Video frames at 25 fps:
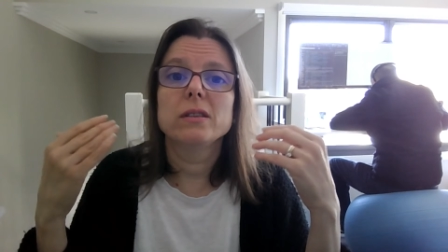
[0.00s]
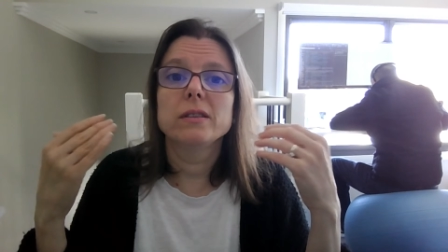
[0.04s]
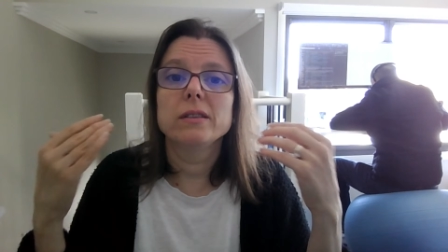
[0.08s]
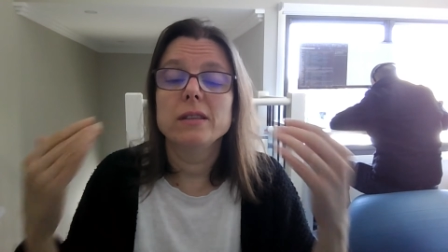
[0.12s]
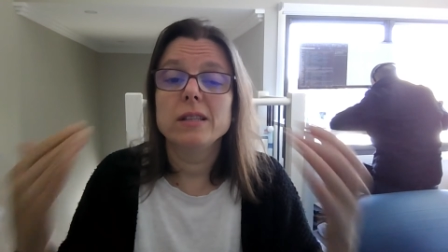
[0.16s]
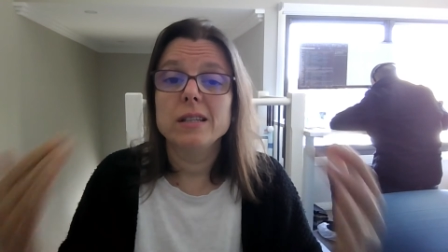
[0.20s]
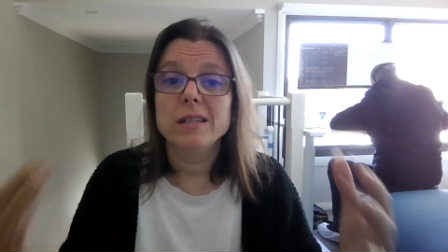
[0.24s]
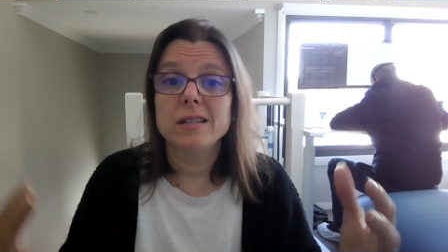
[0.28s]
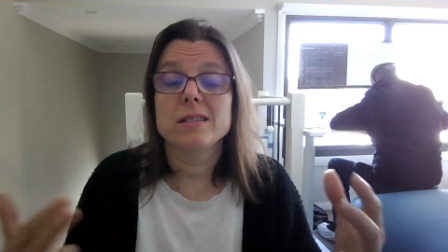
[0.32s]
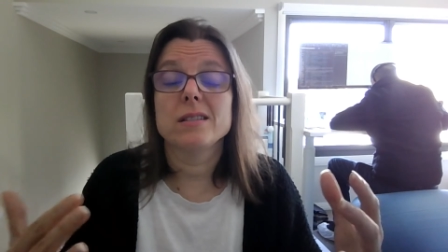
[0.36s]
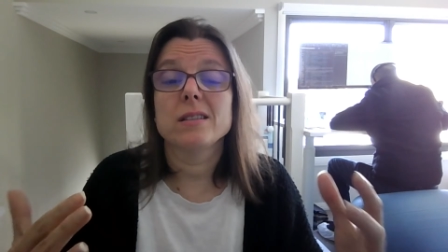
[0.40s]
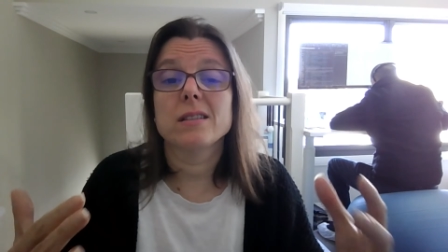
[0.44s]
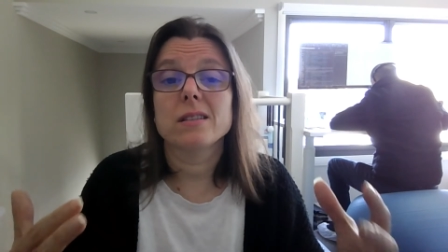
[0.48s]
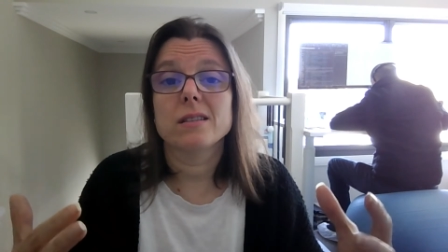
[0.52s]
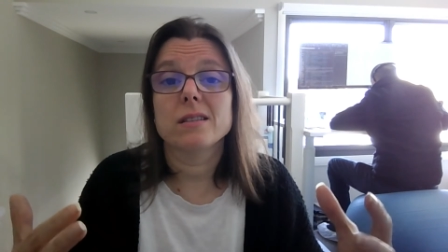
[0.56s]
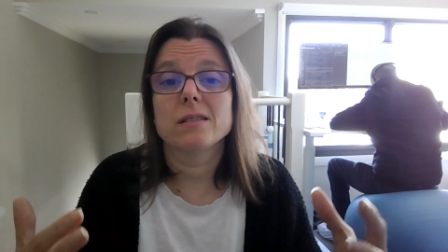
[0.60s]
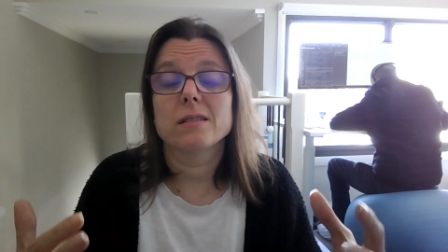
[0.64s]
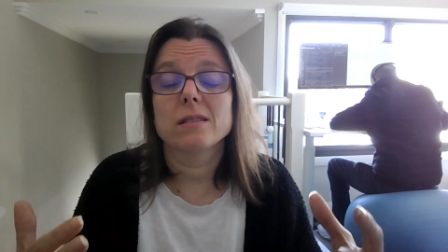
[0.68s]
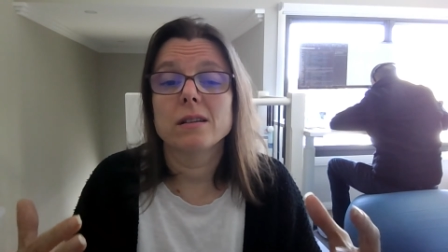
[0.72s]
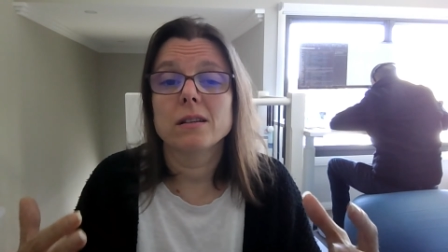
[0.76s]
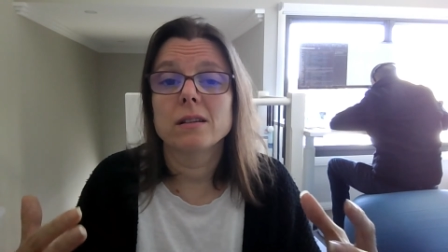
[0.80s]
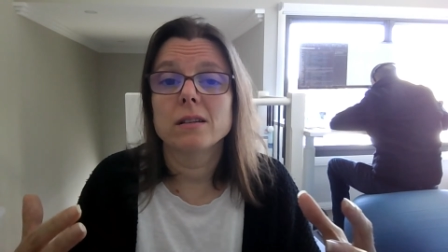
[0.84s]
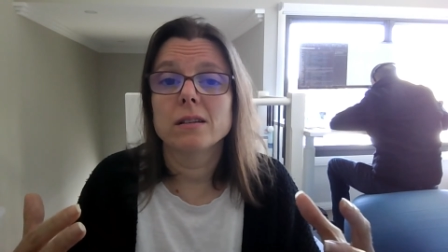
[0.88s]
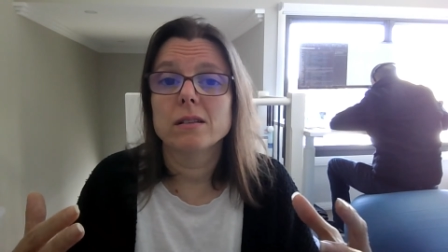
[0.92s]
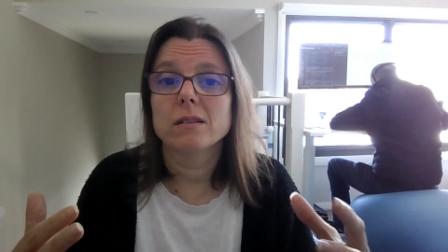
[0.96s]
this
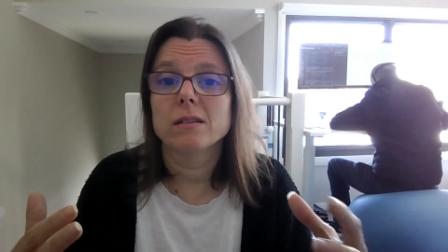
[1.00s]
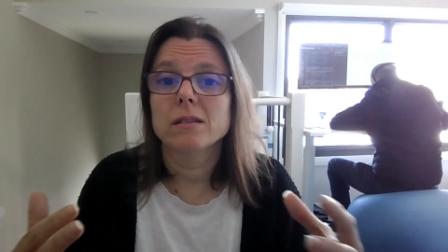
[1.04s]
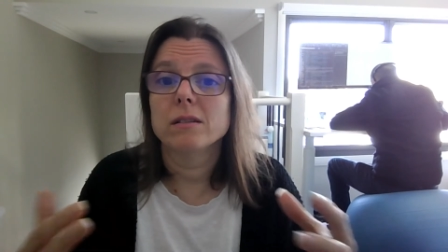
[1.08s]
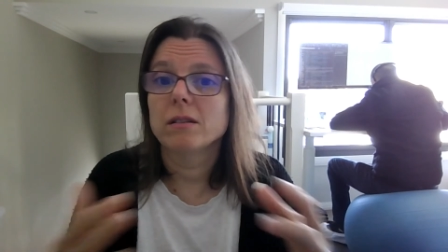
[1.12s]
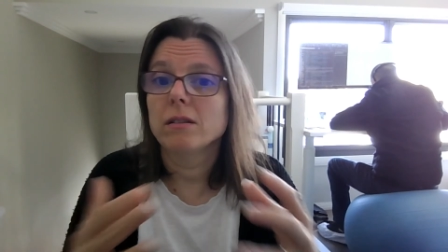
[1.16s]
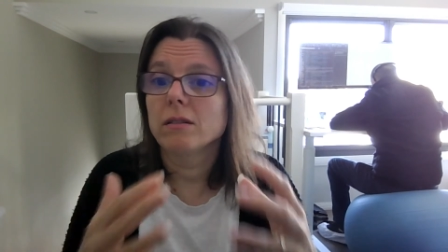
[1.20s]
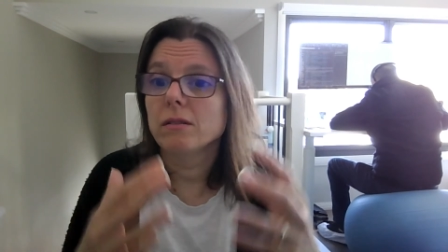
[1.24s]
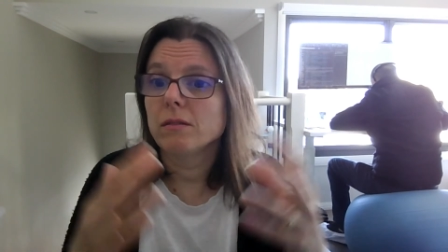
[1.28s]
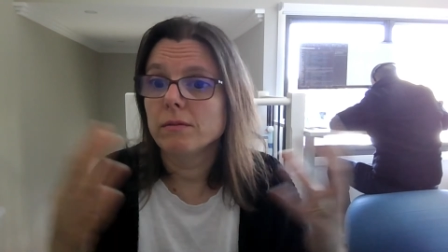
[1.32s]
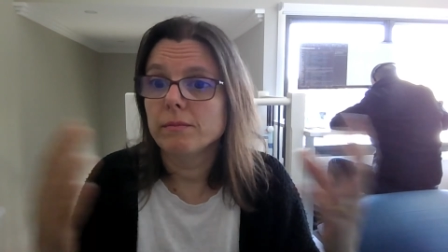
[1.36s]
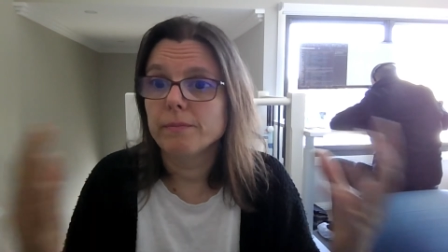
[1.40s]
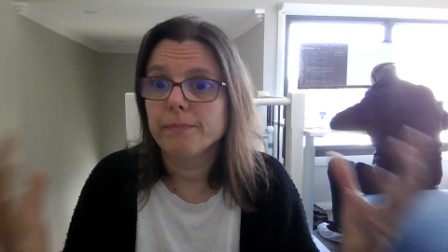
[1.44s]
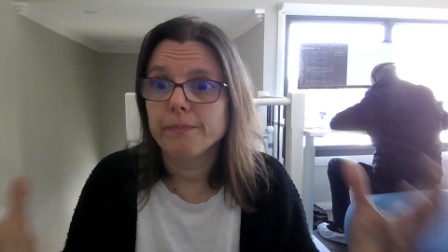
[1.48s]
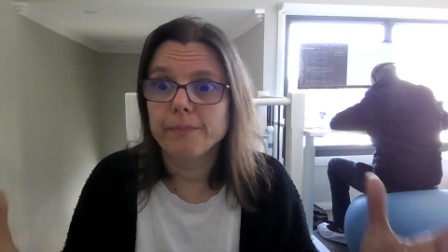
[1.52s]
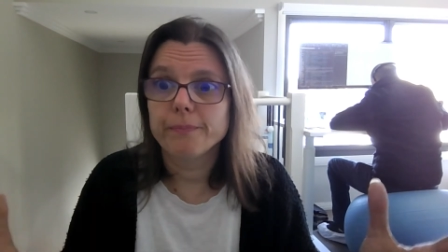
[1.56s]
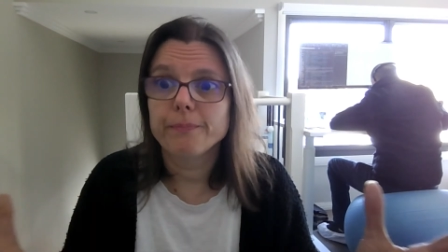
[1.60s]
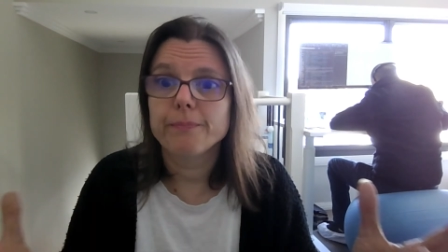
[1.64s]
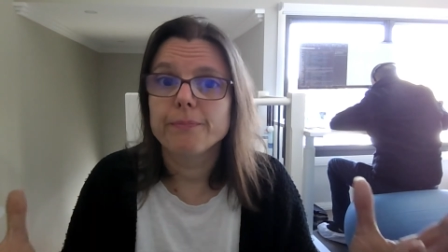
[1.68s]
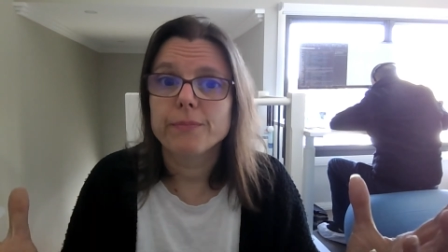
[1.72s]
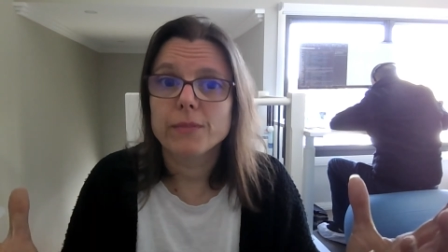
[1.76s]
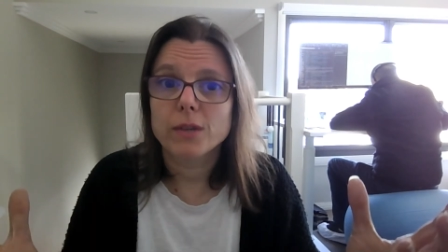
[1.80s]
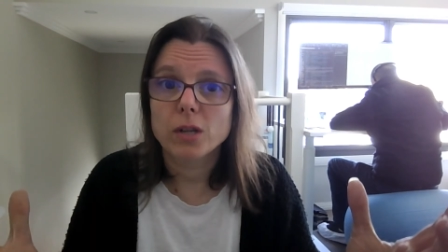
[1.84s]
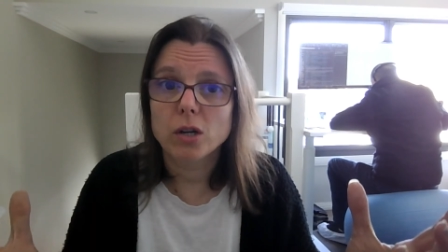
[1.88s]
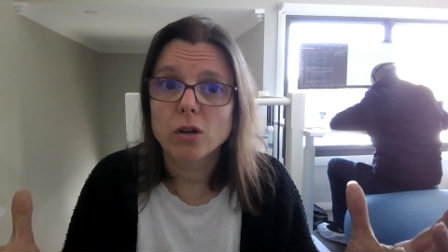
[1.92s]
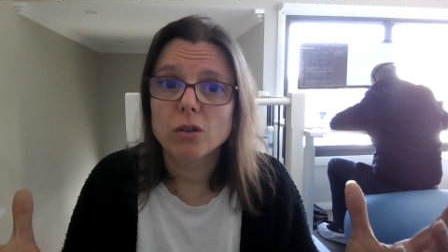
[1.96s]

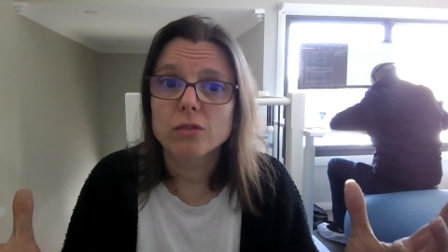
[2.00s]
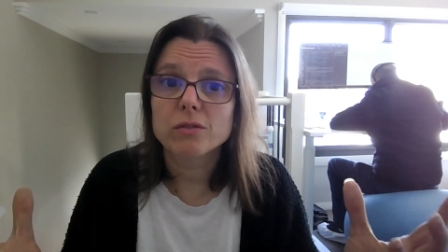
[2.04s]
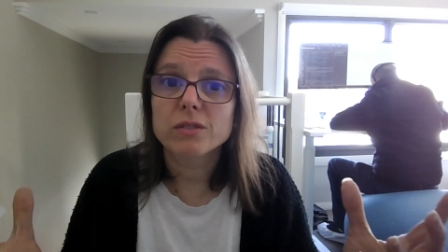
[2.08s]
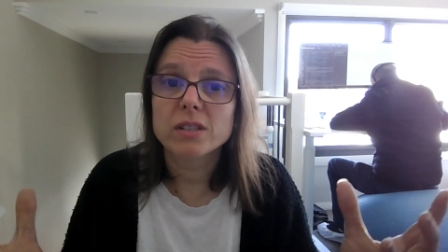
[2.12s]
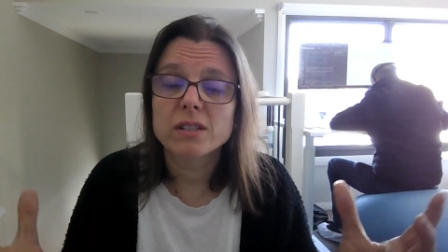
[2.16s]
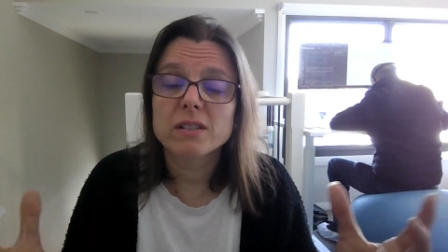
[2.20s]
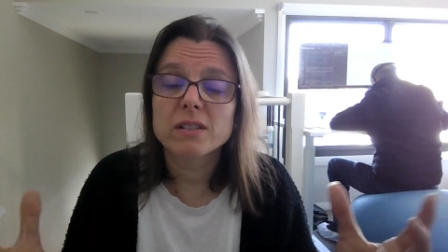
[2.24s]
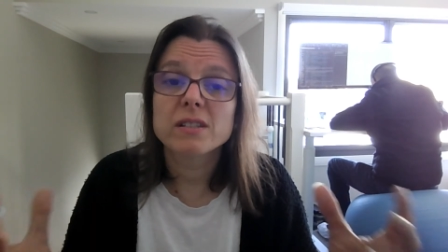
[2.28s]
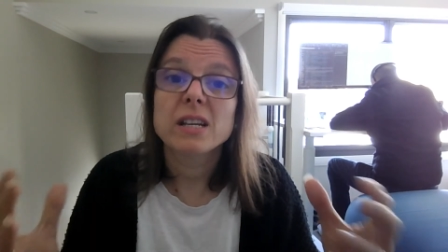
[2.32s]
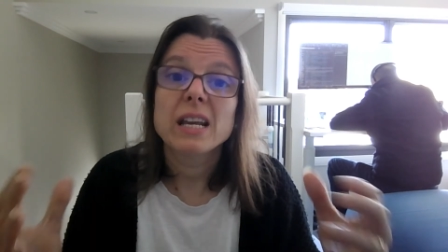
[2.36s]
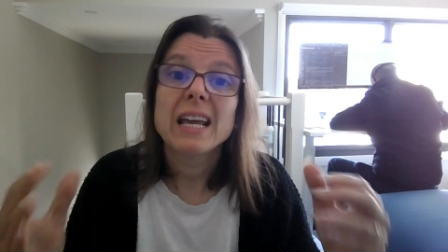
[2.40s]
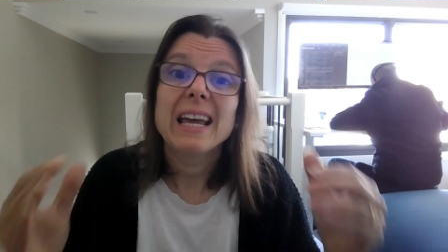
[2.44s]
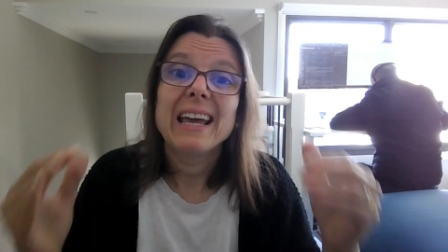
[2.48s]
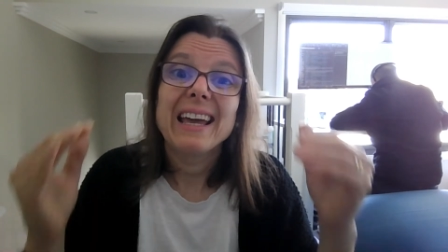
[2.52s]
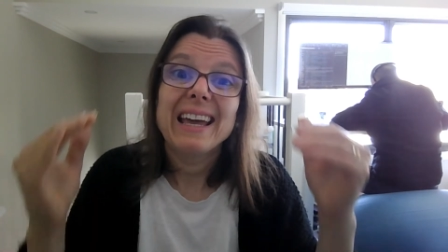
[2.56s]
content